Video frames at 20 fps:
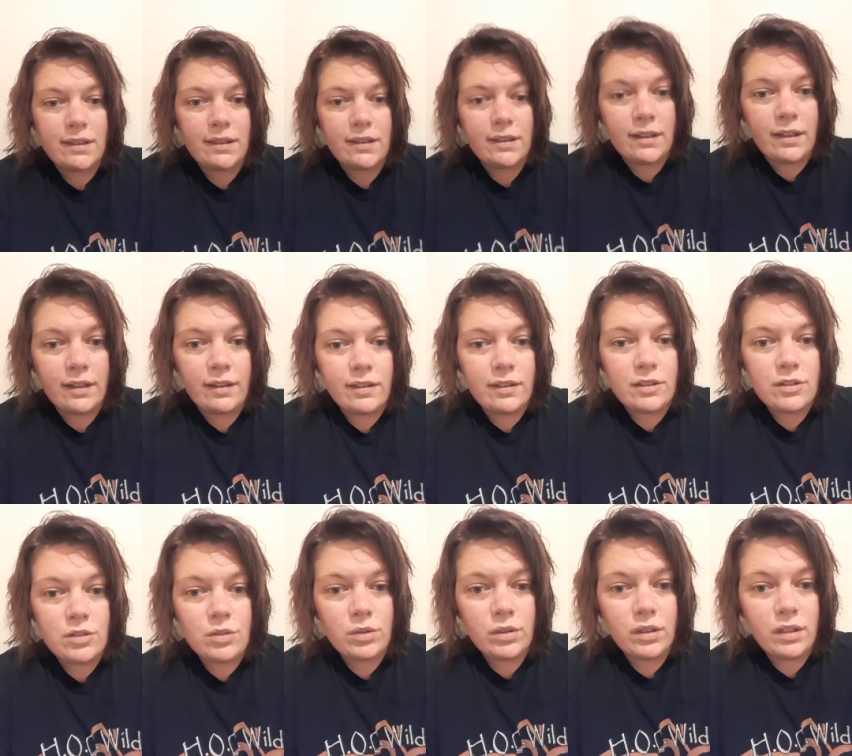
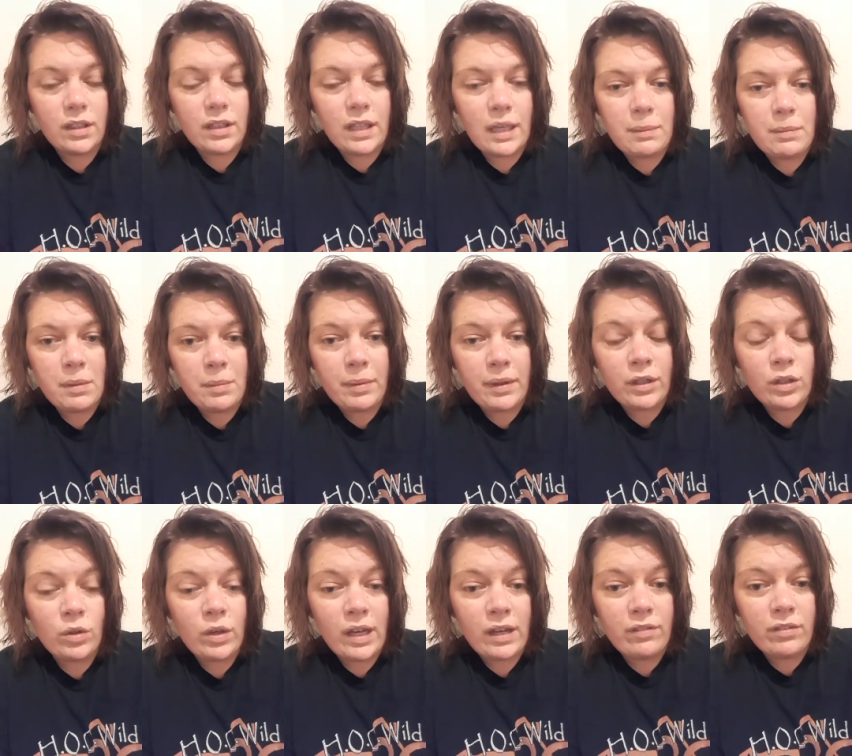Nothing's really came up. I
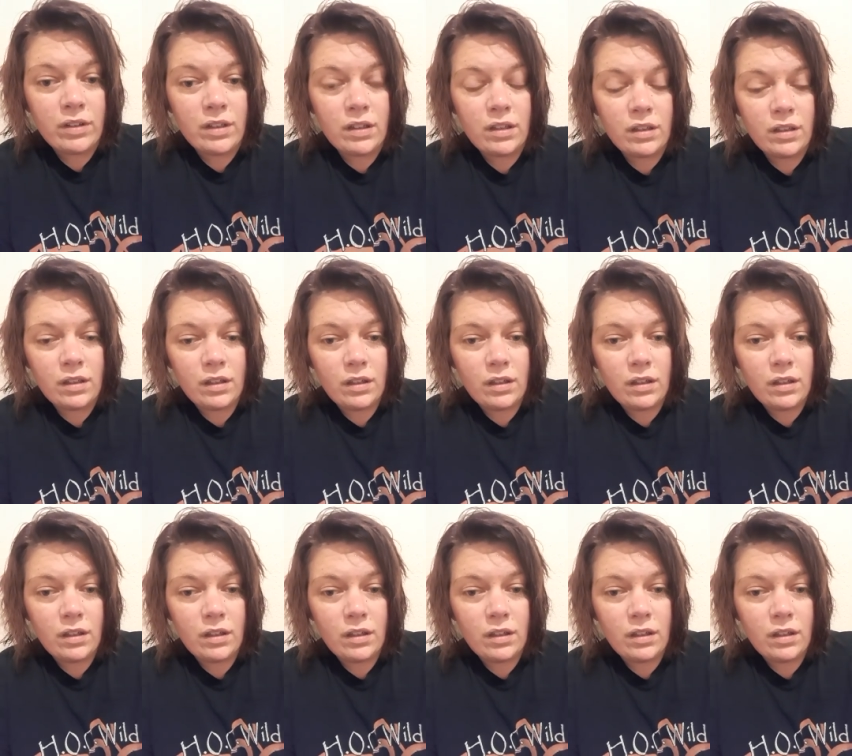do have a